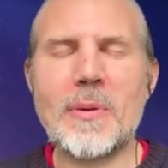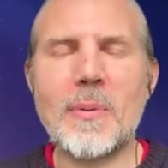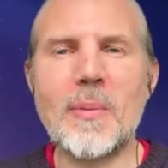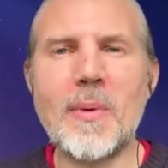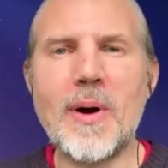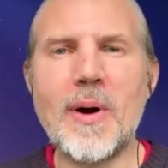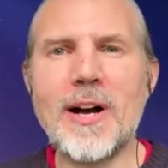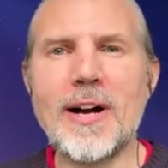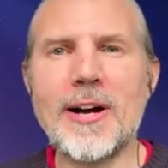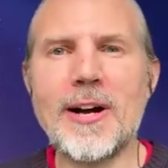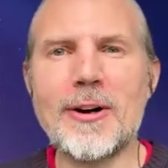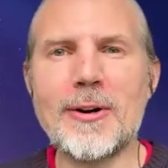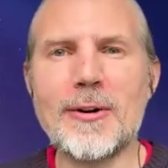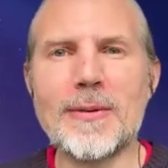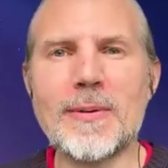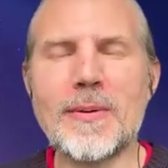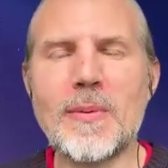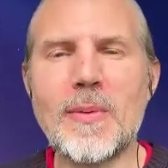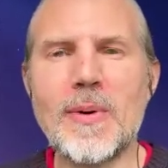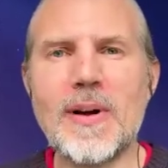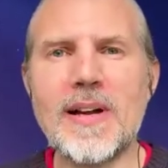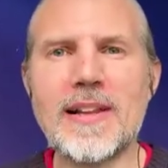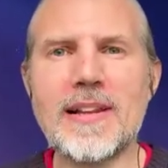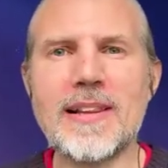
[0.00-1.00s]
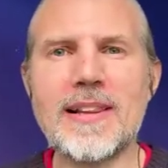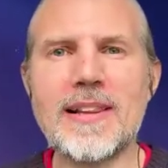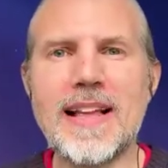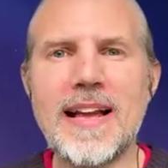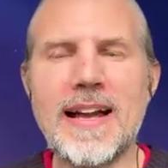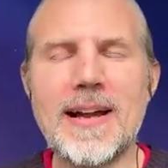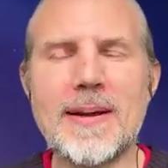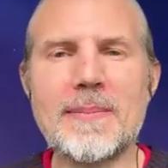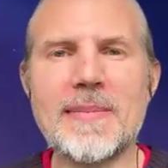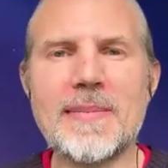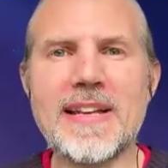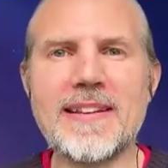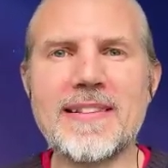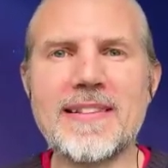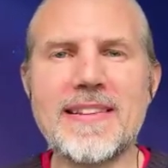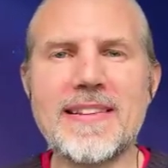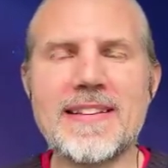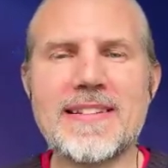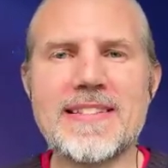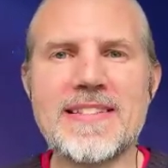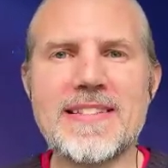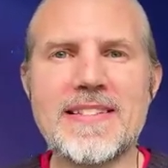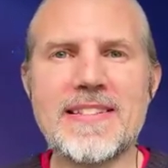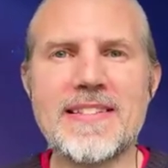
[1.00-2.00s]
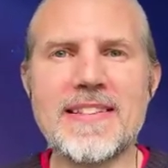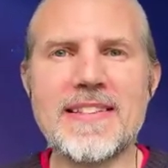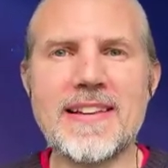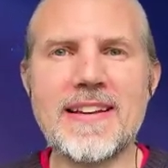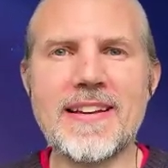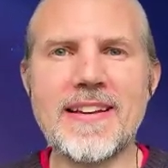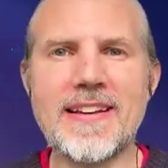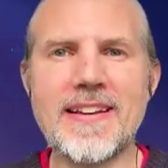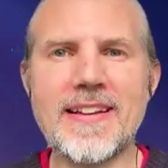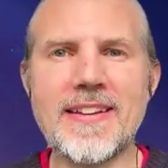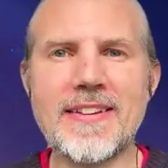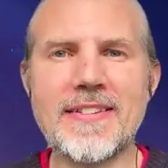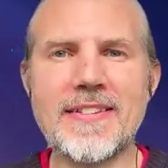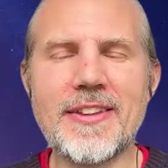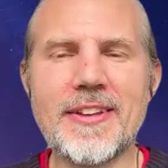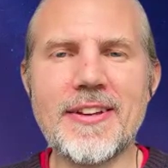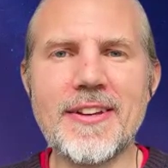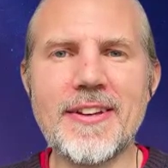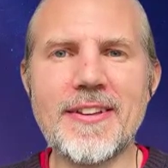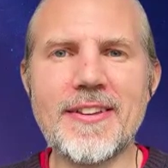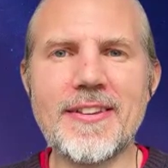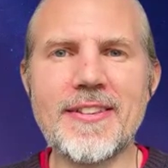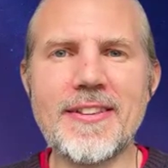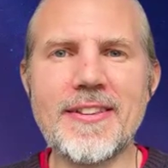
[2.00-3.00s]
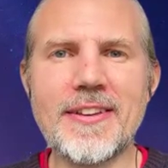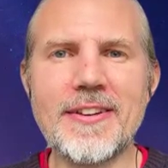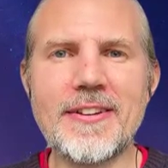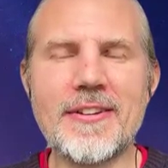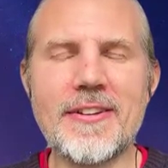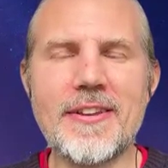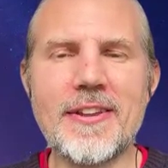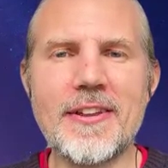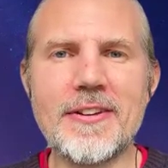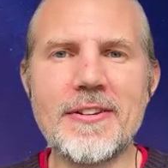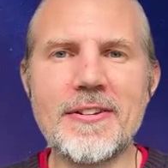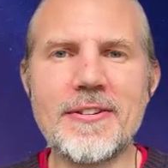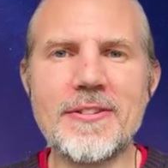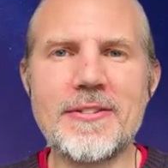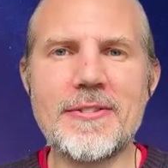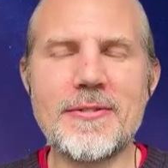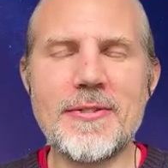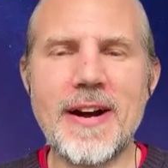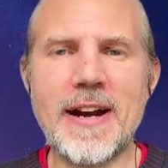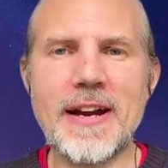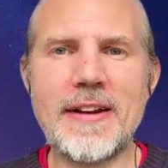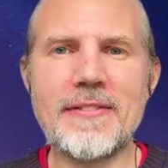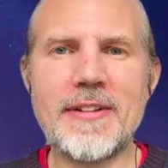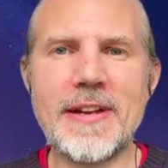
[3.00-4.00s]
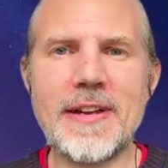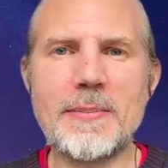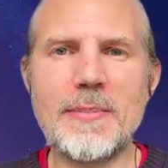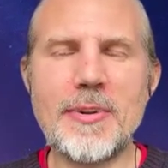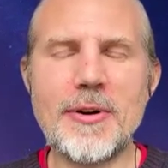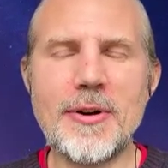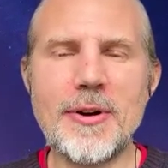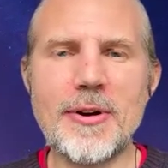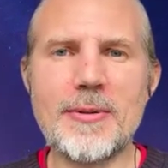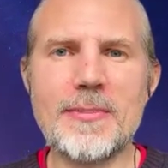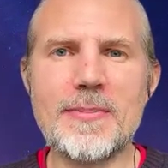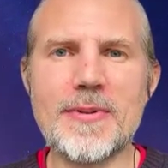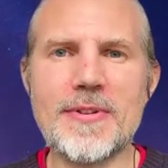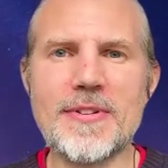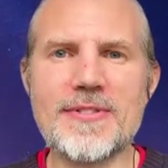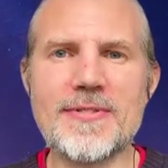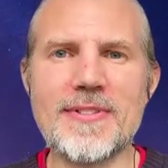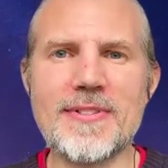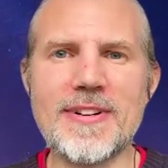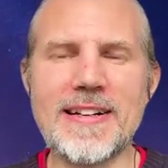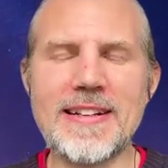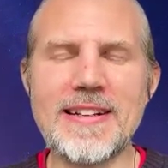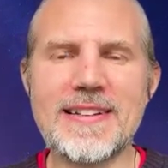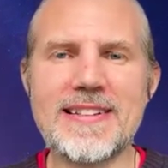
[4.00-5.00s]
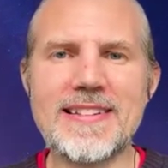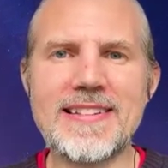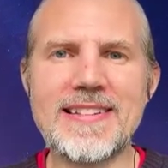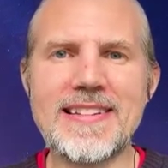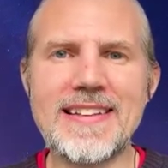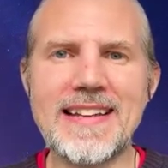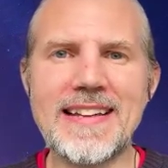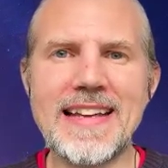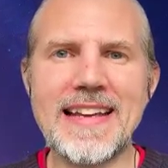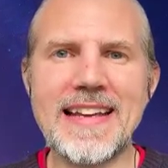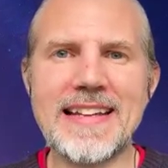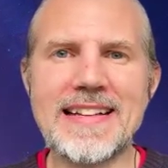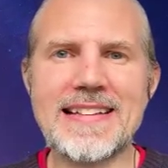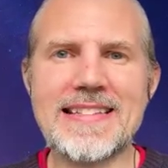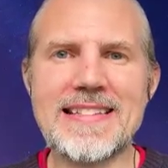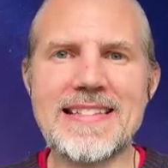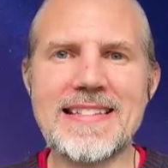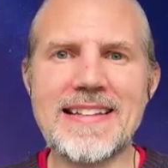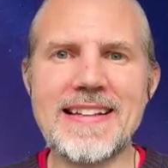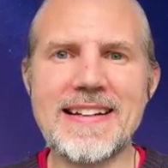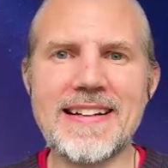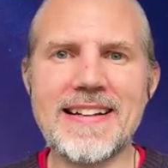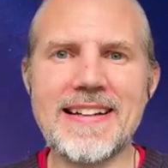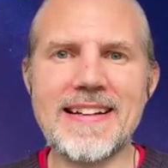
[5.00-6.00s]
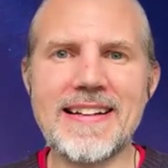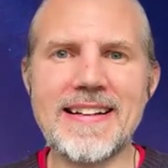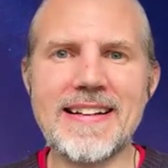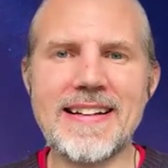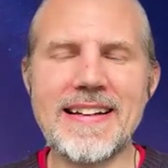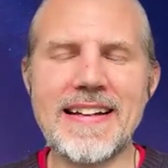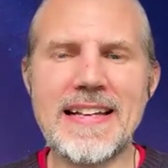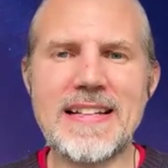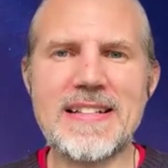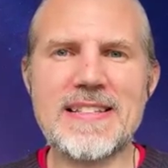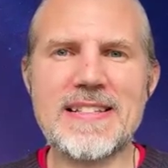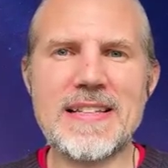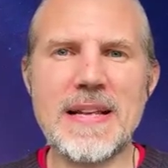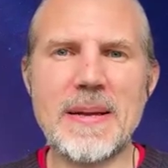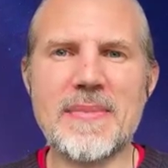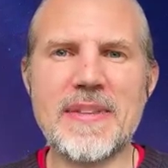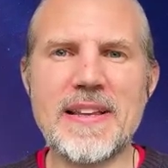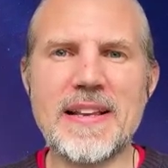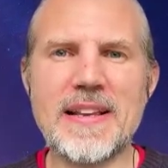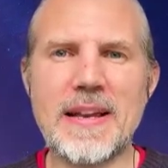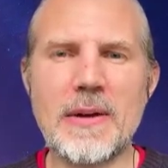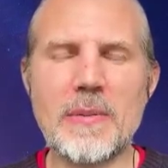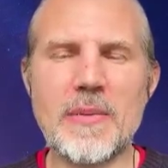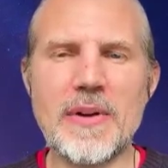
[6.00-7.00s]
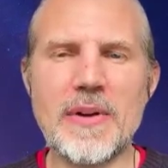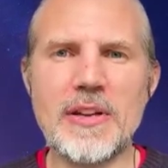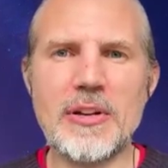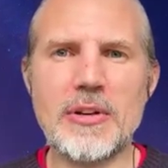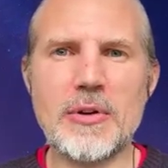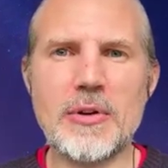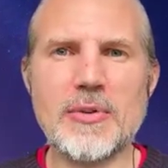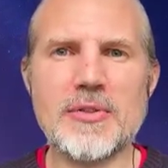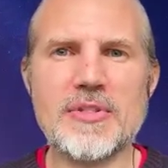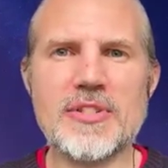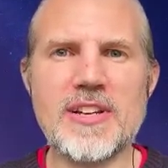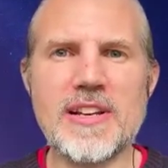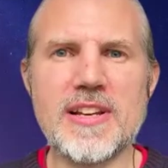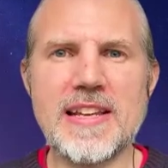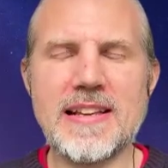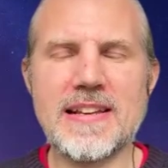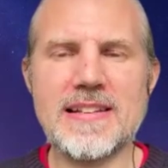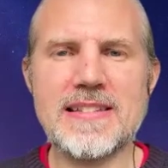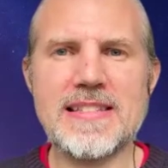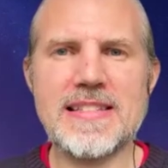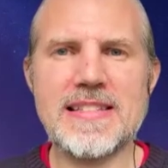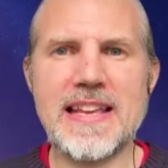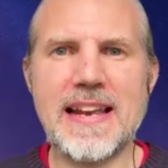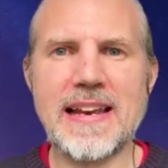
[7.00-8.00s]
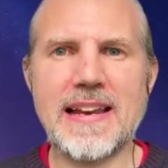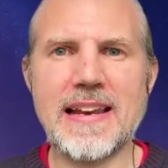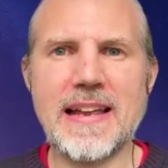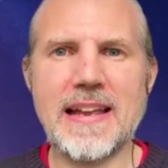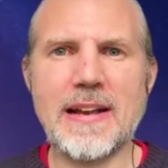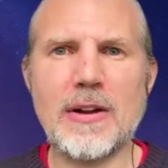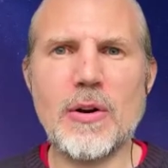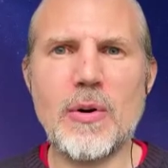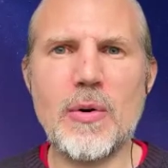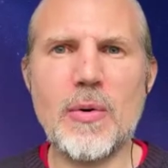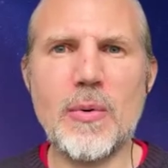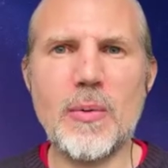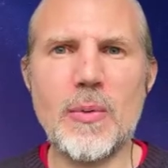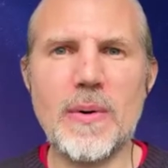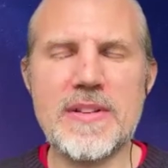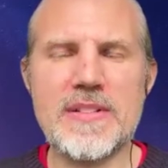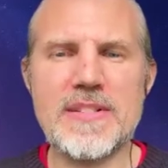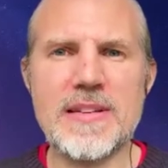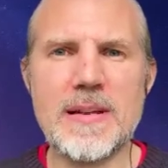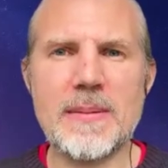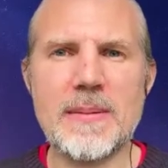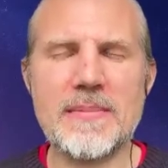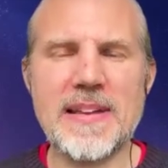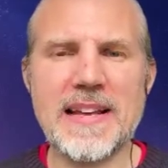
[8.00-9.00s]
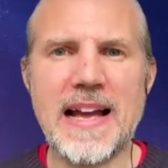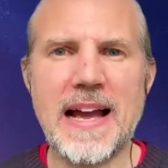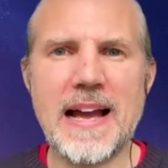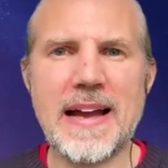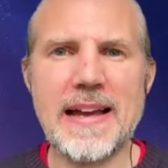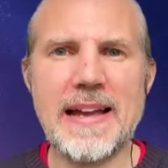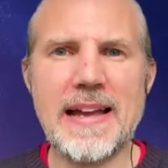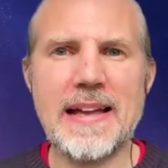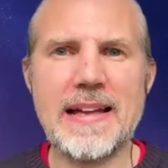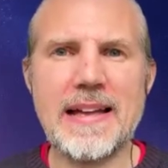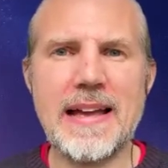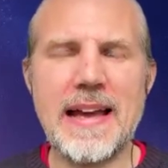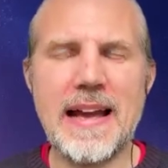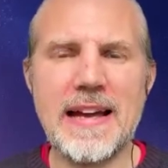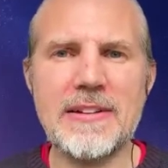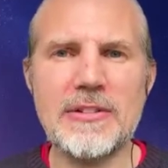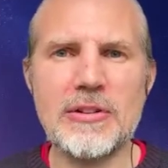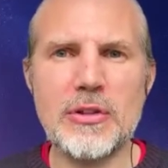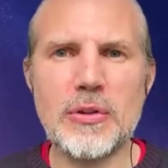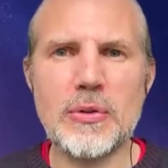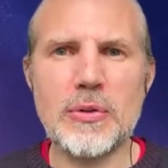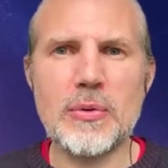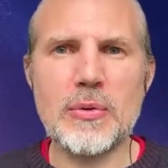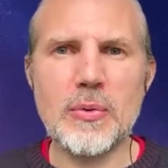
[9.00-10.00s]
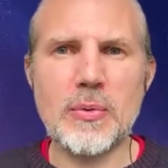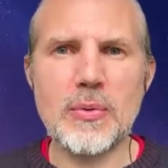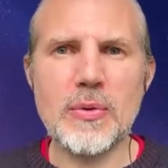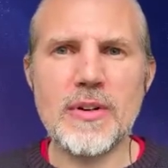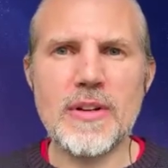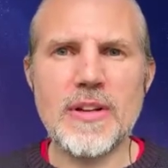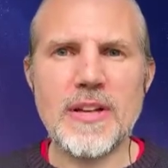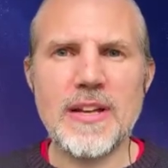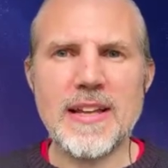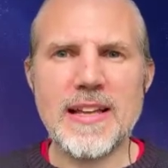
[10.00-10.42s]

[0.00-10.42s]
Wow. Well, I mean, this the driving purpose, right? It's something that we usually can say like, oh, it's something I do.